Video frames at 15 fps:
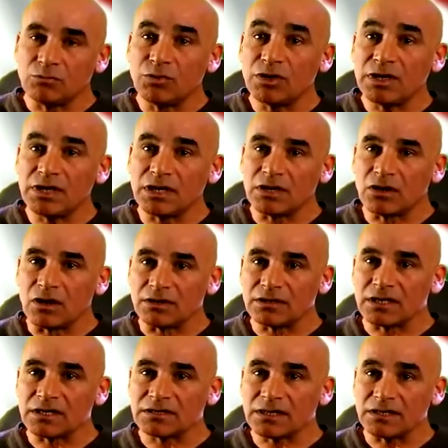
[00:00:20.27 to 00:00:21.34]
put it in
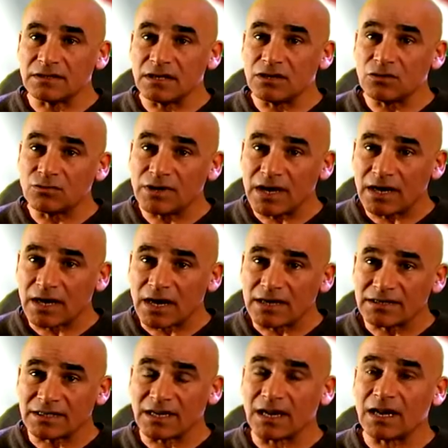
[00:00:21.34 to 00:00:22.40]
context, and then you realize
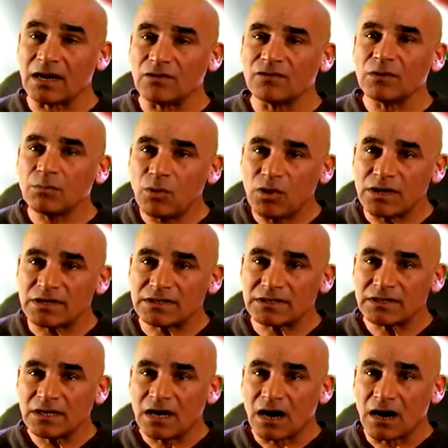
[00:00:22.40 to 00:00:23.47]
that a lot of the points
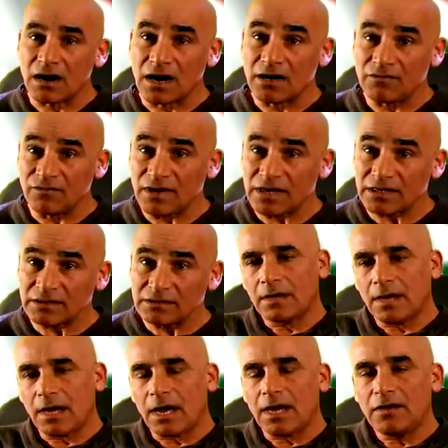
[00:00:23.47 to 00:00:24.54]
are unvalid.
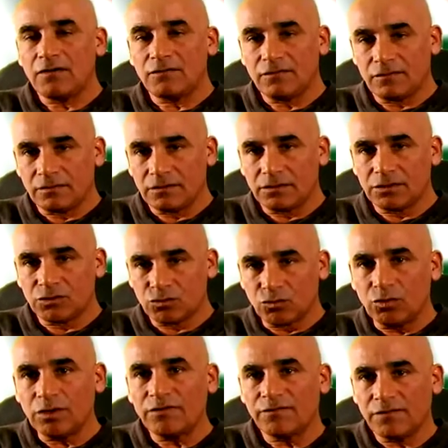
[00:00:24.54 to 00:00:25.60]
I
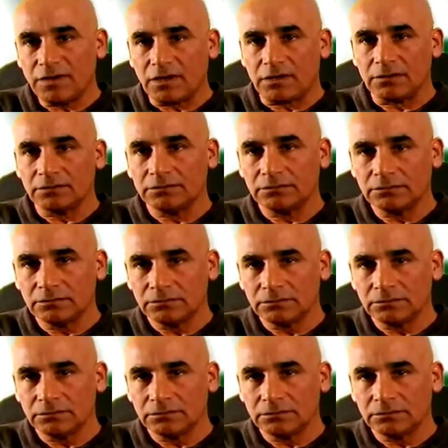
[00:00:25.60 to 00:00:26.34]
truly feel,